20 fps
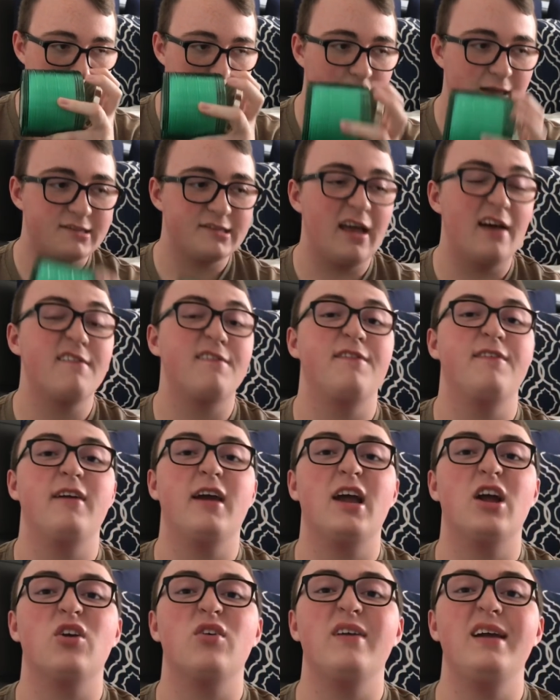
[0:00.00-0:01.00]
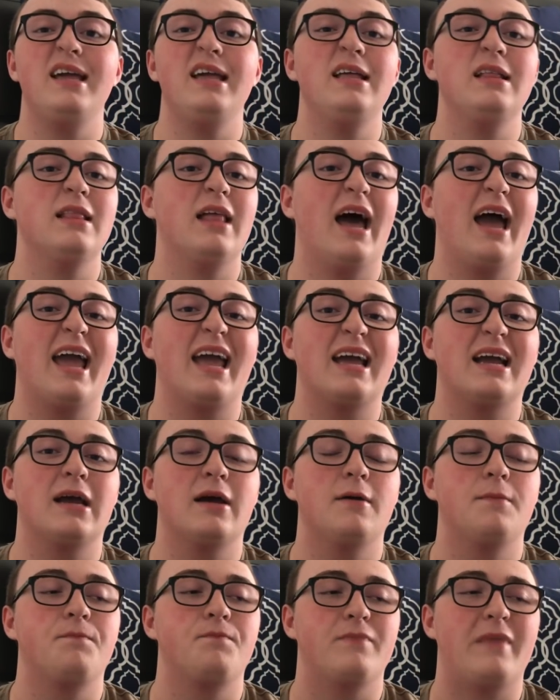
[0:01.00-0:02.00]
It's that very, like,
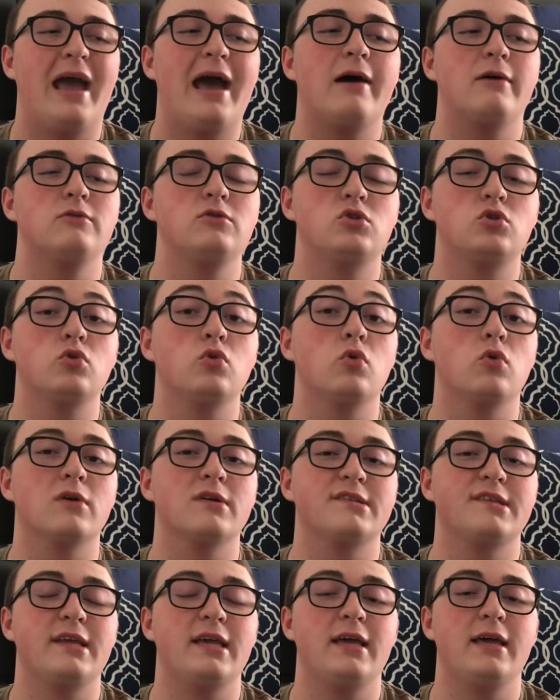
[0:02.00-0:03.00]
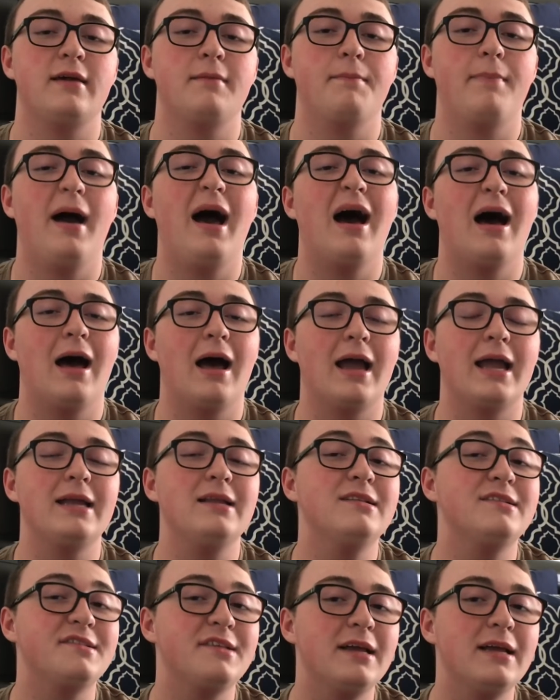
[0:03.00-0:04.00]
outdoorsy
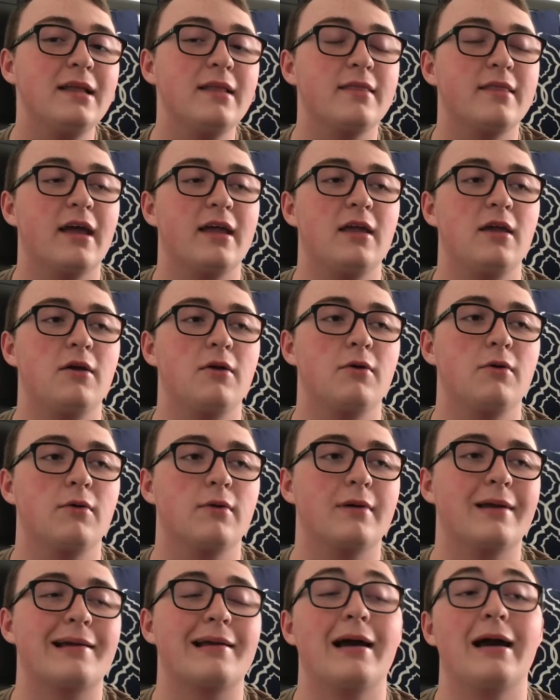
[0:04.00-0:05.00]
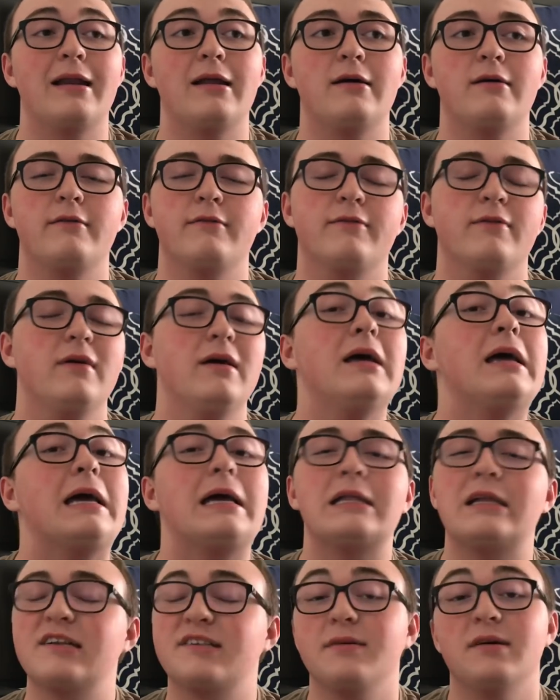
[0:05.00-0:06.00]
pine scent that you can kind of,
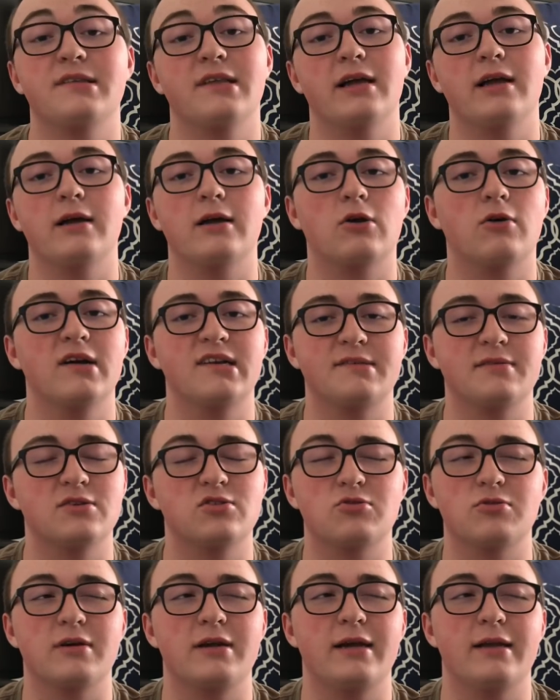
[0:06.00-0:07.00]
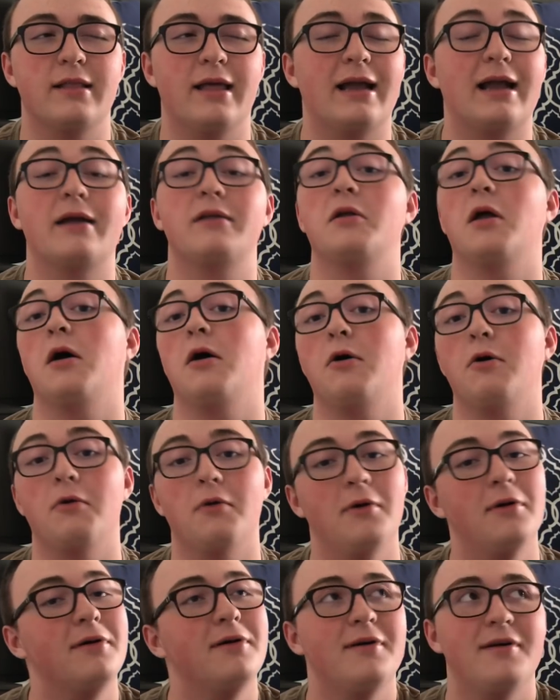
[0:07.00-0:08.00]
just smells like a Christmas tree. Like, I
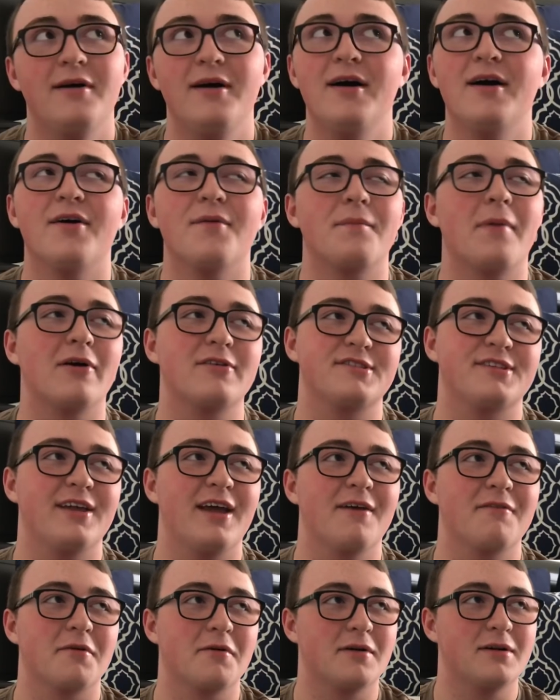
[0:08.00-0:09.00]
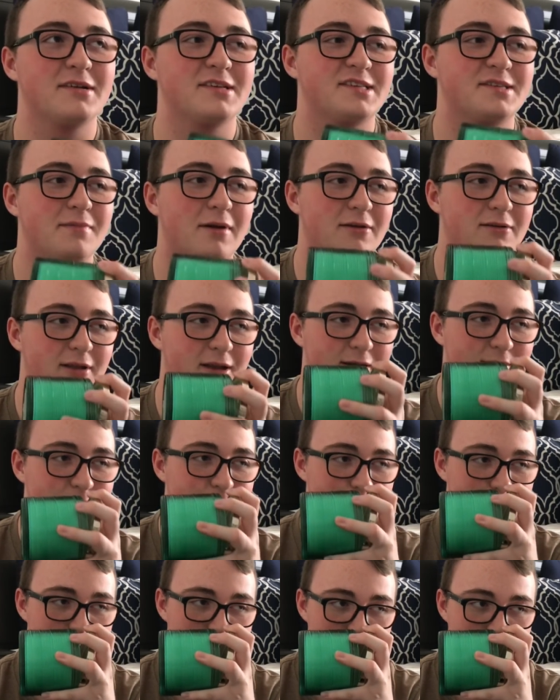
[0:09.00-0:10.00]
know mostly everyone has smelled it
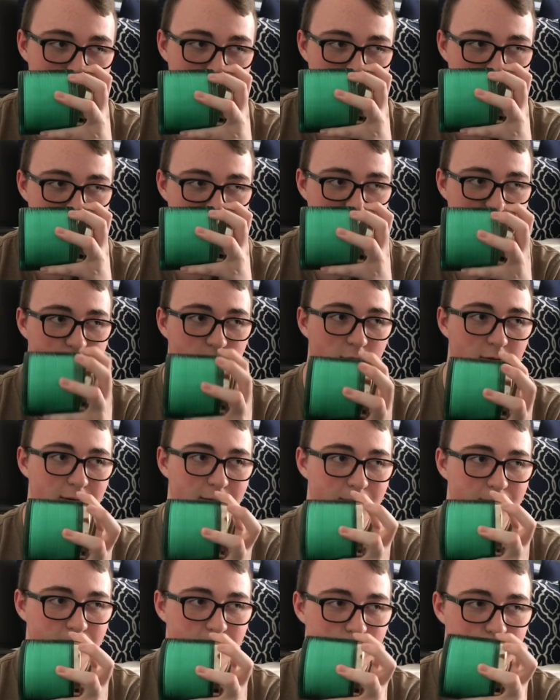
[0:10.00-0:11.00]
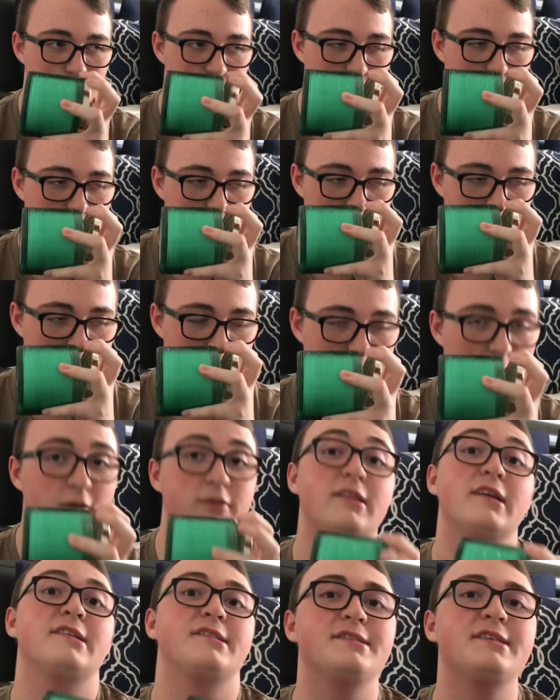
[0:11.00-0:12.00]
before.
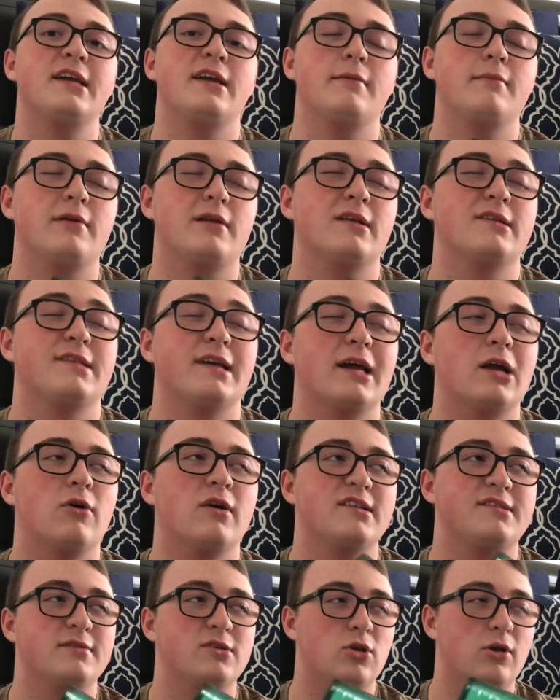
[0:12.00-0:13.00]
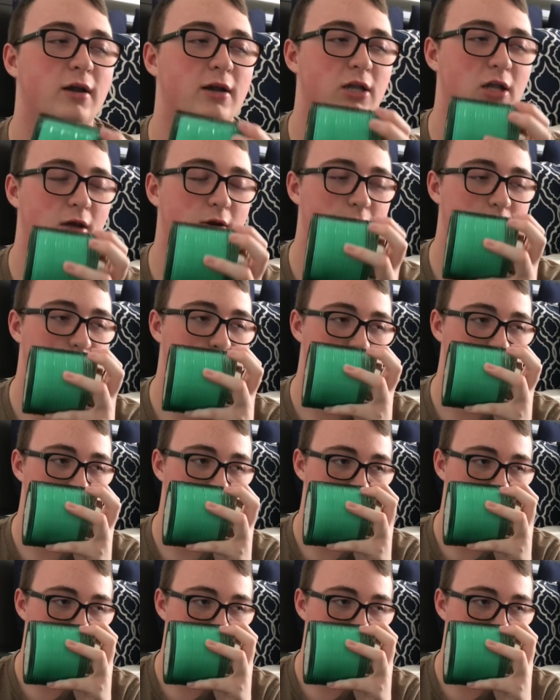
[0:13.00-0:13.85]
Not this scent, but just like a Christmas tree in general.